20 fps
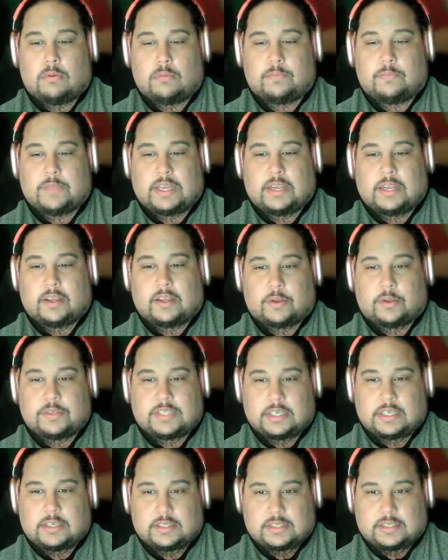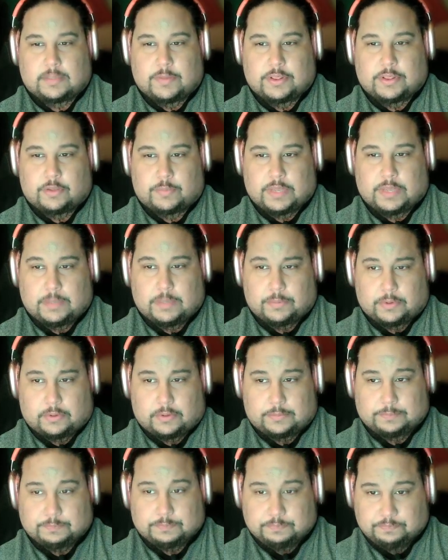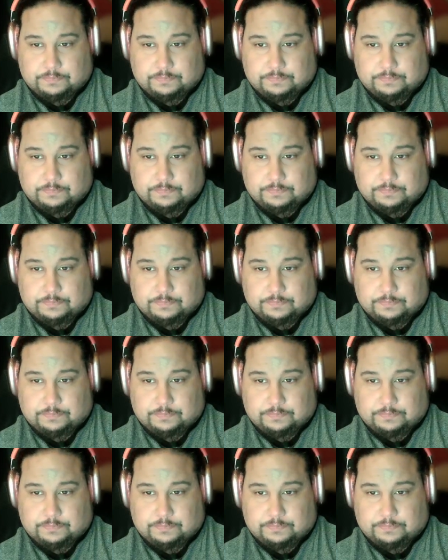and it goes into some other people